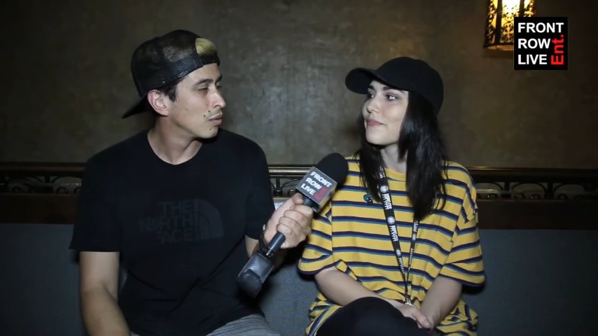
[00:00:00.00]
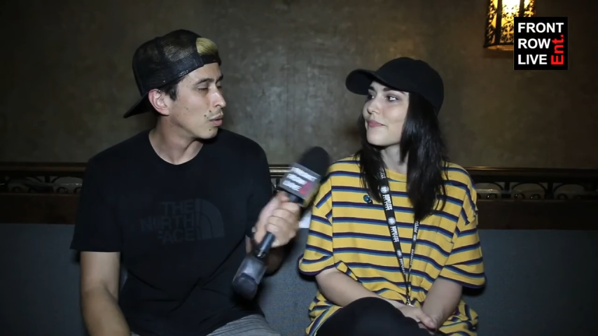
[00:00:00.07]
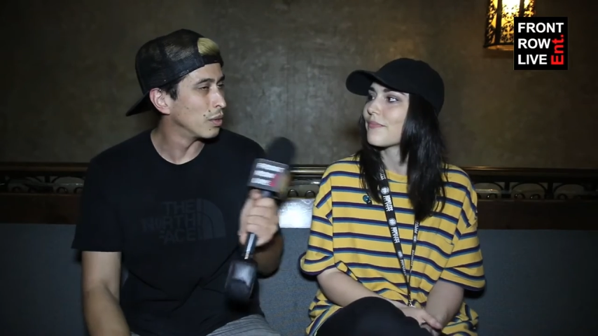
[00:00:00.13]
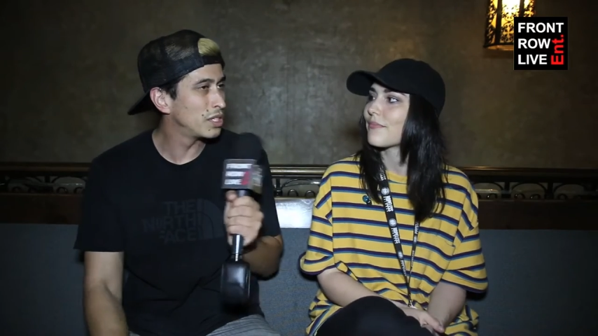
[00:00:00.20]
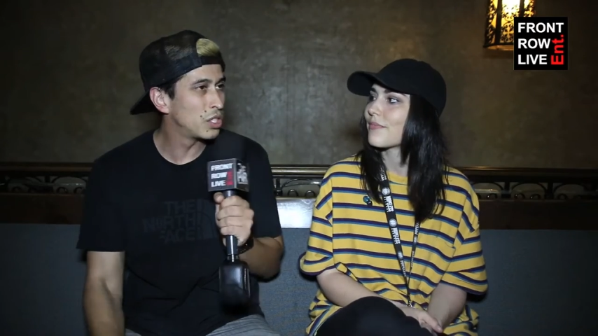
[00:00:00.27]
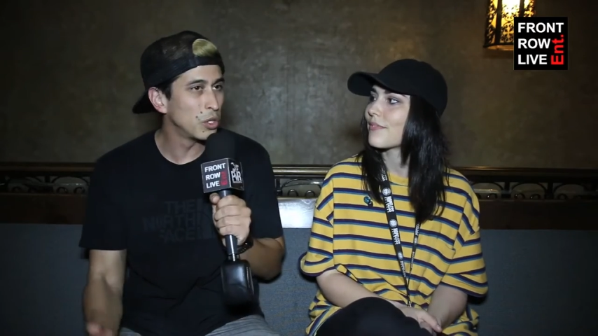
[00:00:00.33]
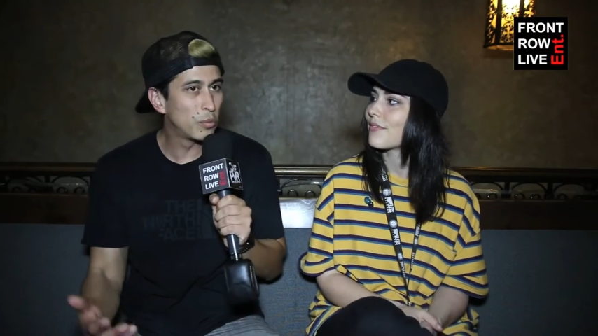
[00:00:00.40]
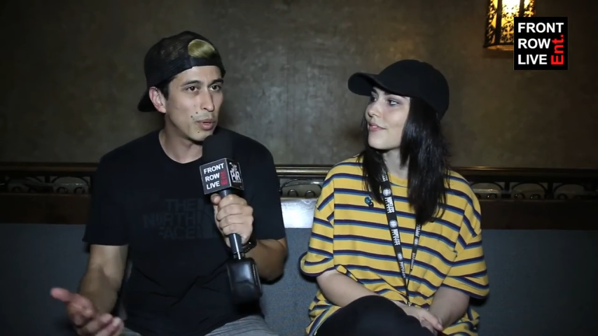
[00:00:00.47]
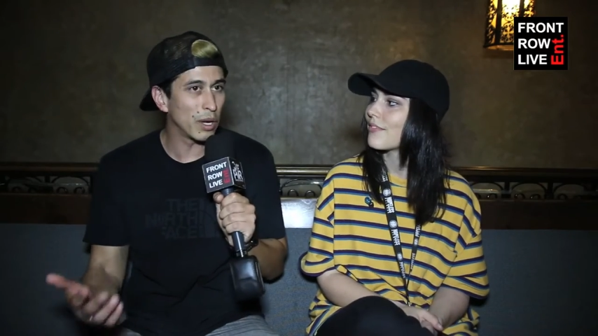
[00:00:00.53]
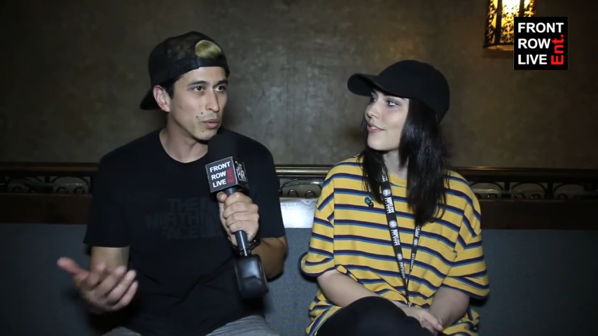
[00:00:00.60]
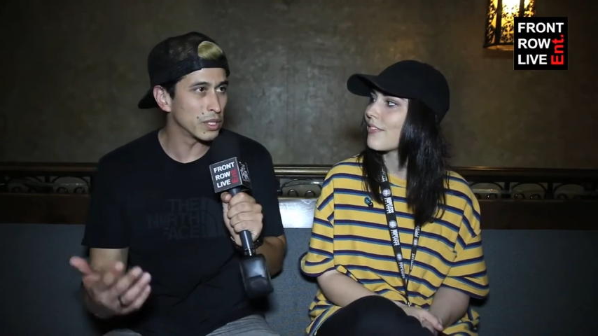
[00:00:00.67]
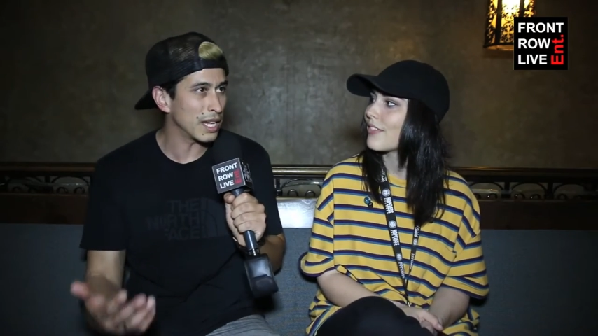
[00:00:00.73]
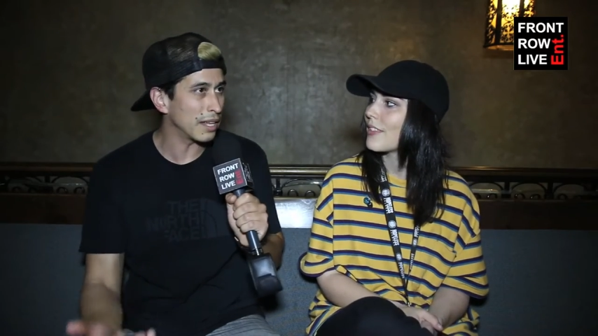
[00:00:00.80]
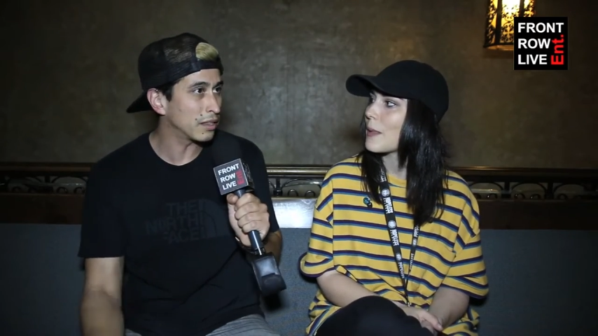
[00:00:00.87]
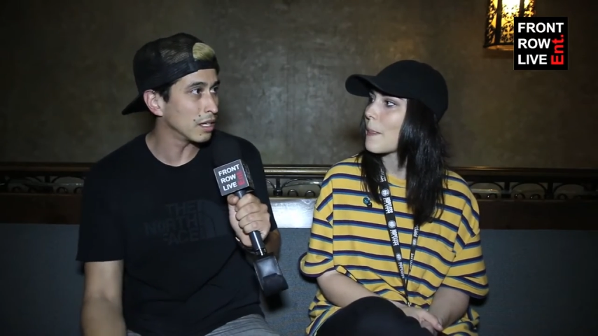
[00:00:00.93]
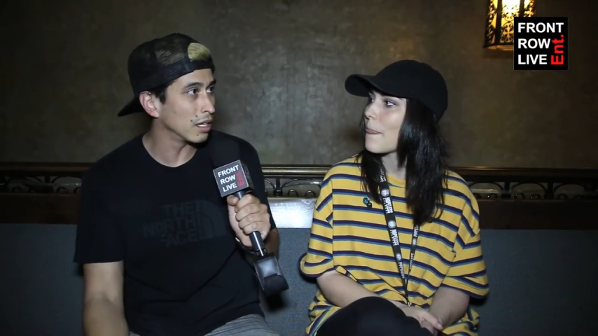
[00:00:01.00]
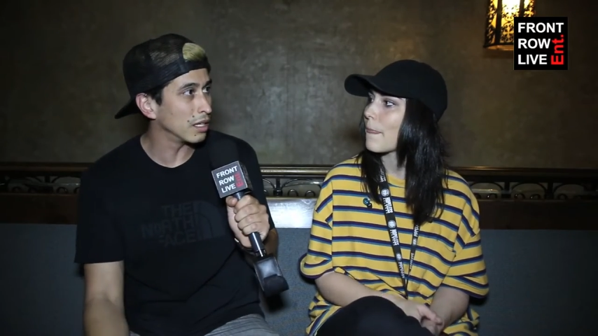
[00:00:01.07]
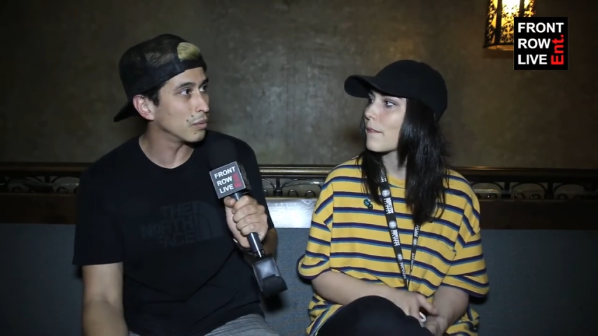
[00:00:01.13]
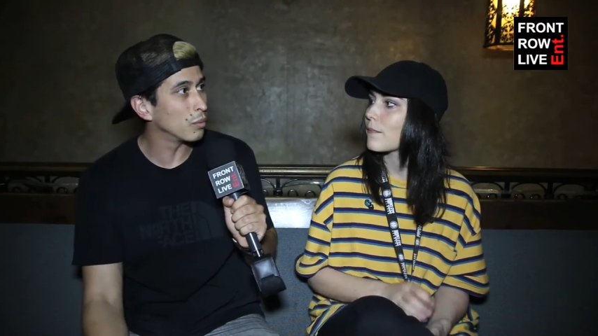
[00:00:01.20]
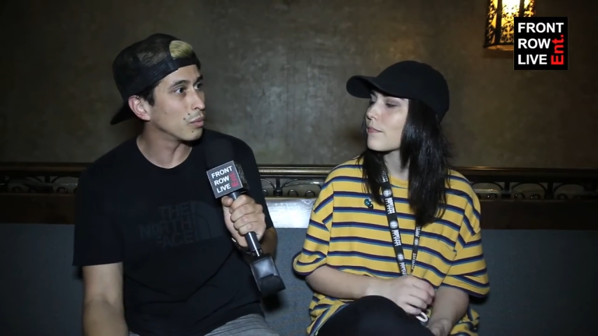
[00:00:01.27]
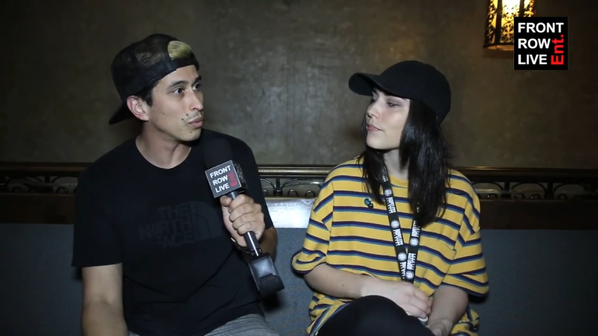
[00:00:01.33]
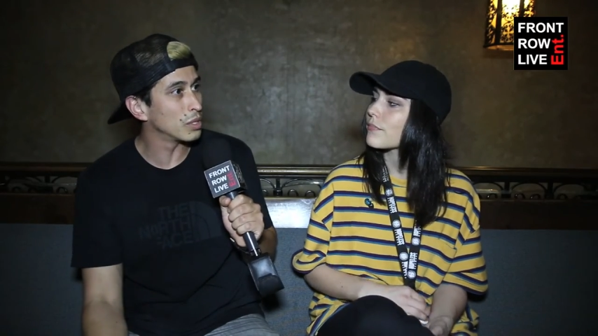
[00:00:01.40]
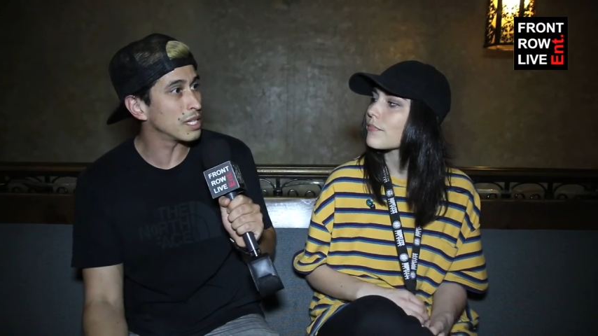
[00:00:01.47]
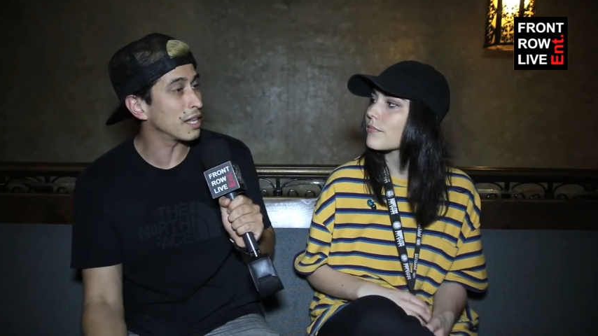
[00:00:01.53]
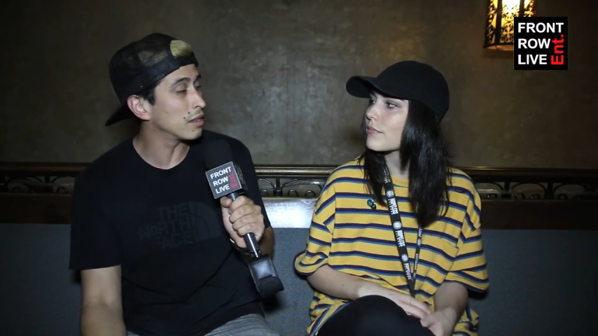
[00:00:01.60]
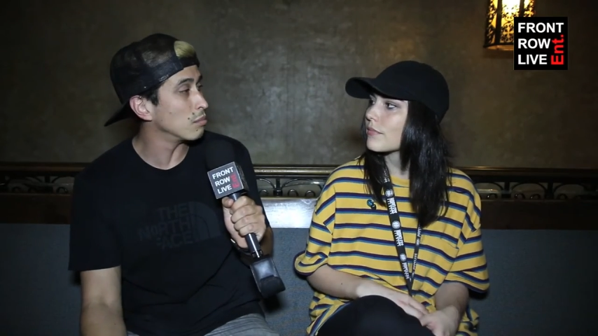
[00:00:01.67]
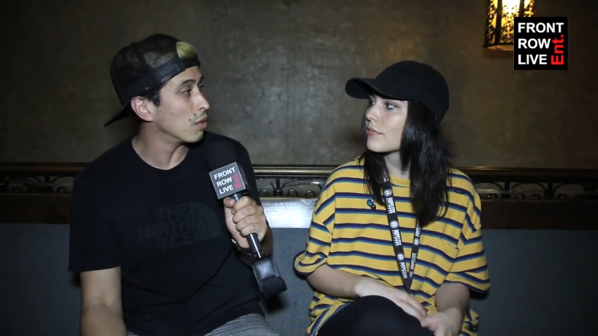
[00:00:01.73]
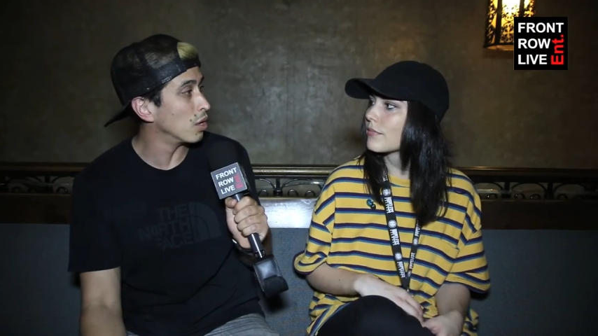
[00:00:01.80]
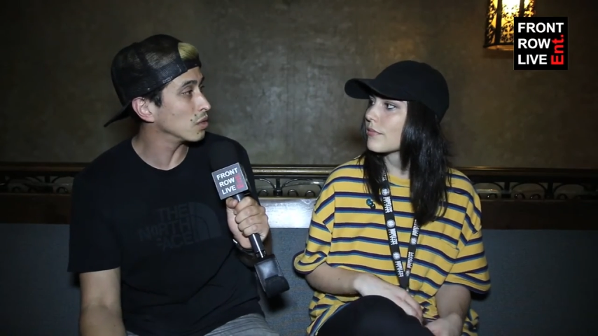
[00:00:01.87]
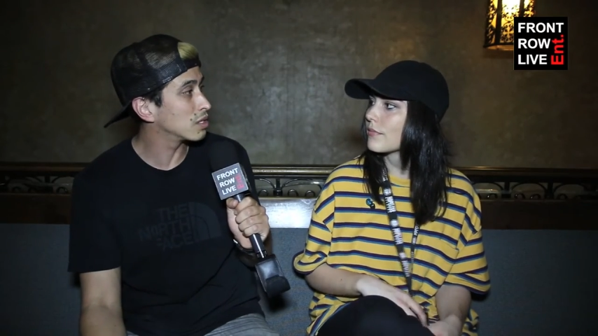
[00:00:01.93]
Speaker 1: With Toothpick, was that the was that the
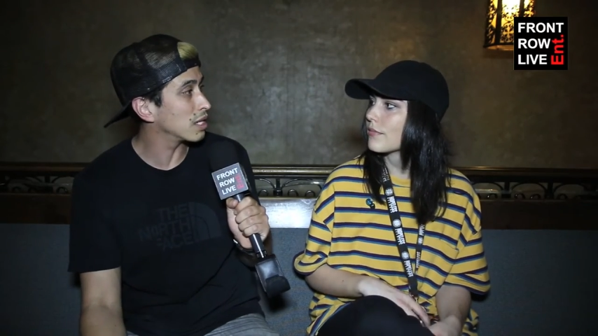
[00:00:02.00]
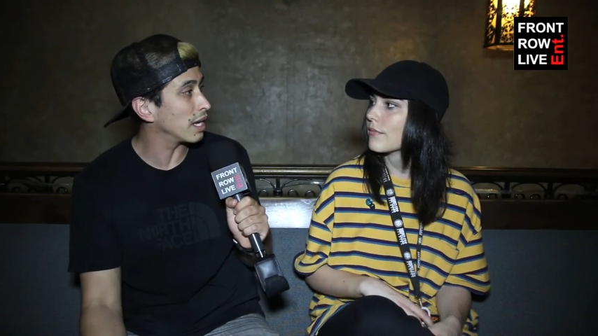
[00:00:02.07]
most